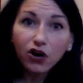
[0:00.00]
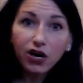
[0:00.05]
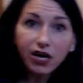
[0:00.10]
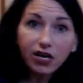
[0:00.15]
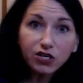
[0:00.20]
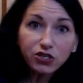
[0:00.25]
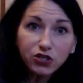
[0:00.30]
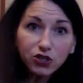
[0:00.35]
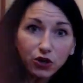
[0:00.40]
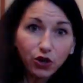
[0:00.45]

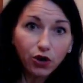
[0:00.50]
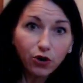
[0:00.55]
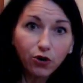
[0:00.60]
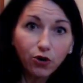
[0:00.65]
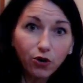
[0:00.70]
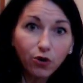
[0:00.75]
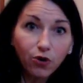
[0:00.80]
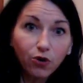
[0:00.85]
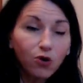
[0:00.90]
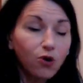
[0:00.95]
a
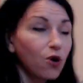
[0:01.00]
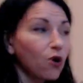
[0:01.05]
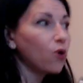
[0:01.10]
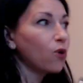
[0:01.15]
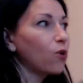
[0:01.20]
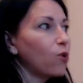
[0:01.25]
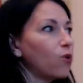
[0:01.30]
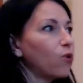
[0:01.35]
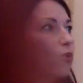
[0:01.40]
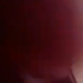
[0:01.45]
circle.
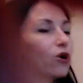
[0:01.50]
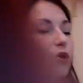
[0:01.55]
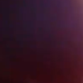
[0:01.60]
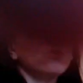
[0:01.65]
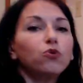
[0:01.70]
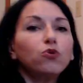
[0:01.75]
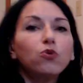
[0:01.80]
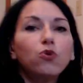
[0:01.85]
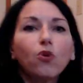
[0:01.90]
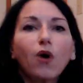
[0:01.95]
Or,
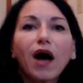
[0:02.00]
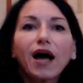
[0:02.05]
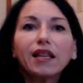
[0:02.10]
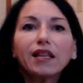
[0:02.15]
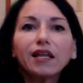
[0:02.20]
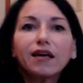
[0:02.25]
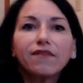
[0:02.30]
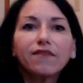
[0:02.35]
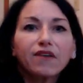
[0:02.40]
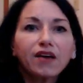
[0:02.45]
ooh, I
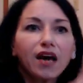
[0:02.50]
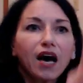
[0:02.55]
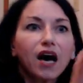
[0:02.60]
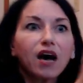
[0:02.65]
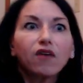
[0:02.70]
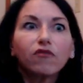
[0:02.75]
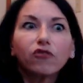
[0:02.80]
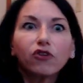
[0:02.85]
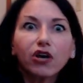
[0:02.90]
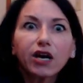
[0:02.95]
love
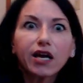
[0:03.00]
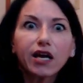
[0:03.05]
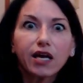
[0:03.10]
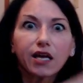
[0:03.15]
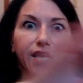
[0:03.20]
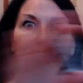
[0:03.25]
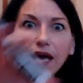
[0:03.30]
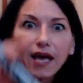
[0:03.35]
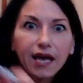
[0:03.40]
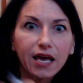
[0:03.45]
covering a
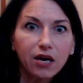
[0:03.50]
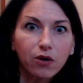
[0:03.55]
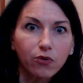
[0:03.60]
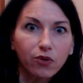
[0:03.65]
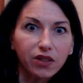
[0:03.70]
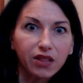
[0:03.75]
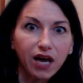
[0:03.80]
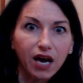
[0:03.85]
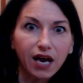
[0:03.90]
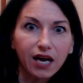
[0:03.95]
cake
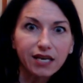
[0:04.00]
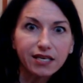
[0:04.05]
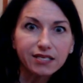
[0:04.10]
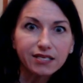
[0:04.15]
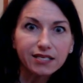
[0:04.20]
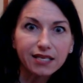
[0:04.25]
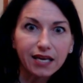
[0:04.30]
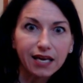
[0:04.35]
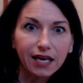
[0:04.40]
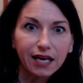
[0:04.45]
with
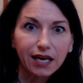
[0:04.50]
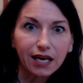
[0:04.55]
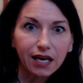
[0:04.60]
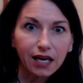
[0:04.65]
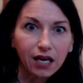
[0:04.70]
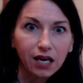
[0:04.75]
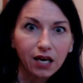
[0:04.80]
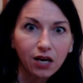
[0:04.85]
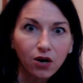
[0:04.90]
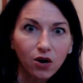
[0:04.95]
icing.
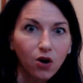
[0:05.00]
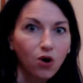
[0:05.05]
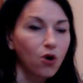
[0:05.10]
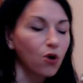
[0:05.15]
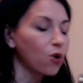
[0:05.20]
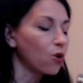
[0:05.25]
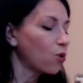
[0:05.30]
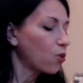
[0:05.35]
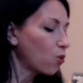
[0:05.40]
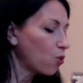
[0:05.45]

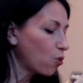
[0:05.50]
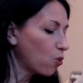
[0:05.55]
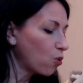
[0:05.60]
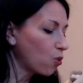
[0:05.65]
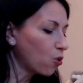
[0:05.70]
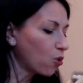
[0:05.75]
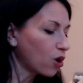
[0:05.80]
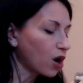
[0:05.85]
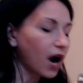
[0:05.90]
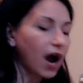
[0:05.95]

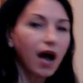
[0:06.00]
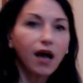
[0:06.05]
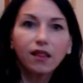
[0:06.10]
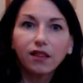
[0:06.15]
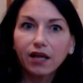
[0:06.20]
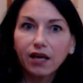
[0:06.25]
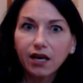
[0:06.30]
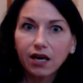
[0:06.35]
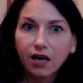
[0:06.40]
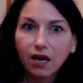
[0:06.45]
Or I
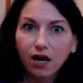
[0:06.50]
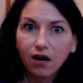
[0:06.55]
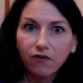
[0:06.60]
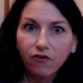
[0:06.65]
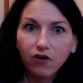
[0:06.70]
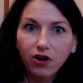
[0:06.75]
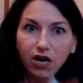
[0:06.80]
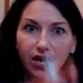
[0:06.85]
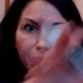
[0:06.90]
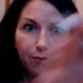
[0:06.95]
like
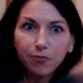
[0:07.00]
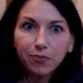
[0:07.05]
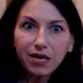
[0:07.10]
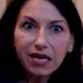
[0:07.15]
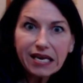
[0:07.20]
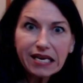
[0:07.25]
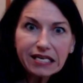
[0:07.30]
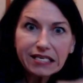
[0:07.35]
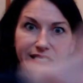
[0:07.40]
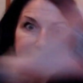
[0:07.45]
covering a
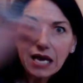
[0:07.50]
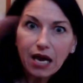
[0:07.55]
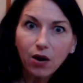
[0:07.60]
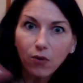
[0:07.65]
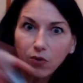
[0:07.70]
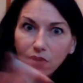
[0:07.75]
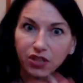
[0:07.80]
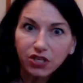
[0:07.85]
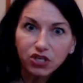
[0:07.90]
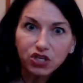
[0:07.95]
pizza
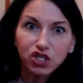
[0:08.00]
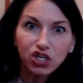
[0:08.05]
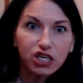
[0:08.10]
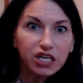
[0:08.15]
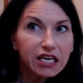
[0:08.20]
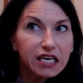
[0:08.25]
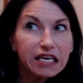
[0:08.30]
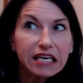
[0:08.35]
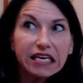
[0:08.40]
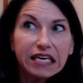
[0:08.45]
with
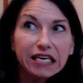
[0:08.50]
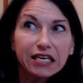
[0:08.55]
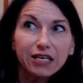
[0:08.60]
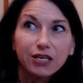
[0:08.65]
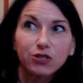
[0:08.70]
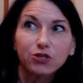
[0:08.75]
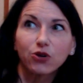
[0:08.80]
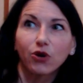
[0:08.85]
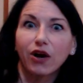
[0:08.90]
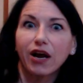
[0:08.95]

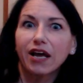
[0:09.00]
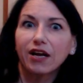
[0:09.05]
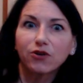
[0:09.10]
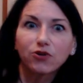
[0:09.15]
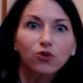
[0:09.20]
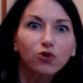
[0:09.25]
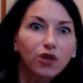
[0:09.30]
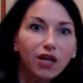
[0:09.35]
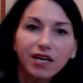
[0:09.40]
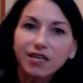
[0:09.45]
cheese. Or
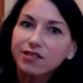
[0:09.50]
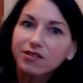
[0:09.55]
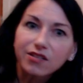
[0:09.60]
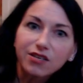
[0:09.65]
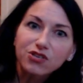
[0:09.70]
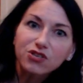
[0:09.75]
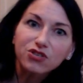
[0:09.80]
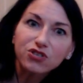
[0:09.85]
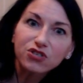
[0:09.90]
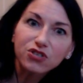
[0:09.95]
Andrew likes
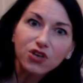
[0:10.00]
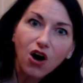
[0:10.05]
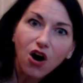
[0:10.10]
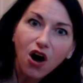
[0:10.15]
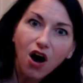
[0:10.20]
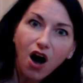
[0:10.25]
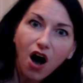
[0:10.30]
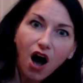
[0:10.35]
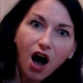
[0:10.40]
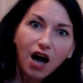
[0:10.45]
the
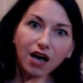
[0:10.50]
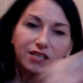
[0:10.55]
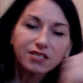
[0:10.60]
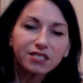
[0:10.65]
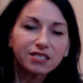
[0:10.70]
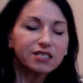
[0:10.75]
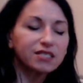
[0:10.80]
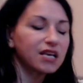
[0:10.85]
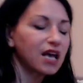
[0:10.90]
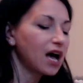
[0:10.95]

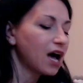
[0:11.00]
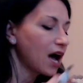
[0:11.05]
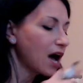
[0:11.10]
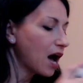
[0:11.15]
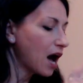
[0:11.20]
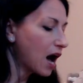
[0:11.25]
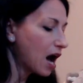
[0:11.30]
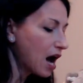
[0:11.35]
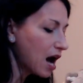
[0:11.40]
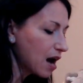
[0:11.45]
sauce.
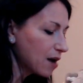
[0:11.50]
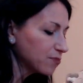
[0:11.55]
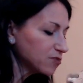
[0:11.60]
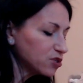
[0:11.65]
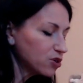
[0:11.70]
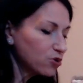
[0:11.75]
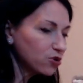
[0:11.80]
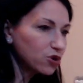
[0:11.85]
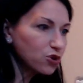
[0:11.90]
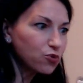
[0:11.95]
Um,
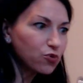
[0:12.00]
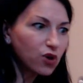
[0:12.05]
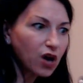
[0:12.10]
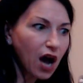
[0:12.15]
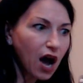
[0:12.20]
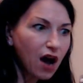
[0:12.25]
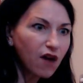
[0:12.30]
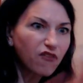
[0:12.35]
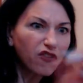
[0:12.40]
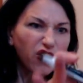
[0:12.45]
so you
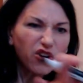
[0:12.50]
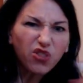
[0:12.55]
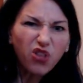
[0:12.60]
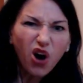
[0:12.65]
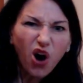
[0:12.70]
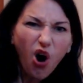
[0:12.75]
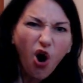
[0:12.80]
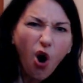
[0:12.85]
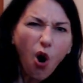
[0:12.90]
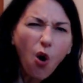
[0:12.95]
cover the
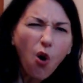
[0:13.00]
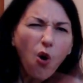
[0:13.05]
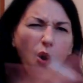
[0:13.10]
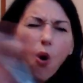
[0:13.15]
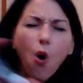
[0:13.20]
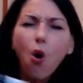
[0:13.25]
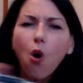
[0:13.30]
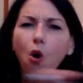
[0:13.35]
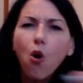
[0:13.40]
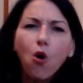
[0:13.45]

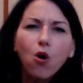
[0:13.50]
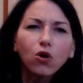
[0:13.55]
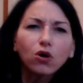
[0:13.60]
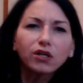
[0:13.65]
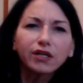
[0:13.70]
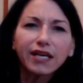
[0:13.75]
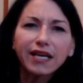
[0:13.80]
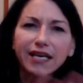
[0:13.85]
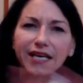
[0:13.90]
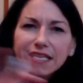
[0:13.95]

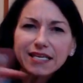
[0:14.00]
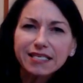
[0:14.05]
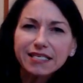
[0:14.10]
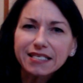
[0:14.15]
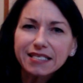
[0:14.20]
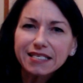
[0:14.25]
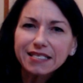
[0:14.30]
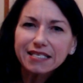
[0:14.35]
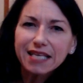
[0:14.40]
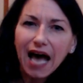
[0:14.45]
hole
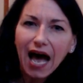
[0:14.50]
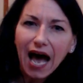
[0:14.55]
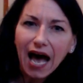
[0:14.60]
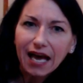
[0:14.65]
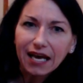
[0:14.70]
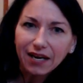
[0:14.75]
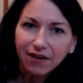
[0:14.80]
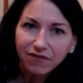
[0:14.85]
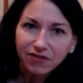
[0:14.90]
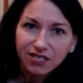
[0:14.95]

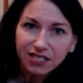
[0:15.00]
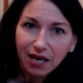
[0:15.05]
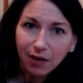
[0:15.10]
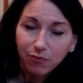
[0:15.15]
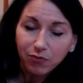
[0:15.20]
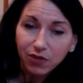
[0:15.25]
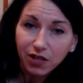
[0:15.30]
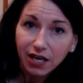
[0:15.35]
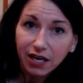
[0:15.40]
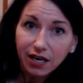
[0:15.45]
inside of
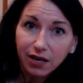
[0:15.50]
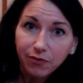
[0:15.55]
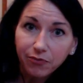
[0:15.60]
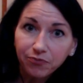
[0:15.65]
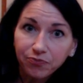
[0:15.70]
something.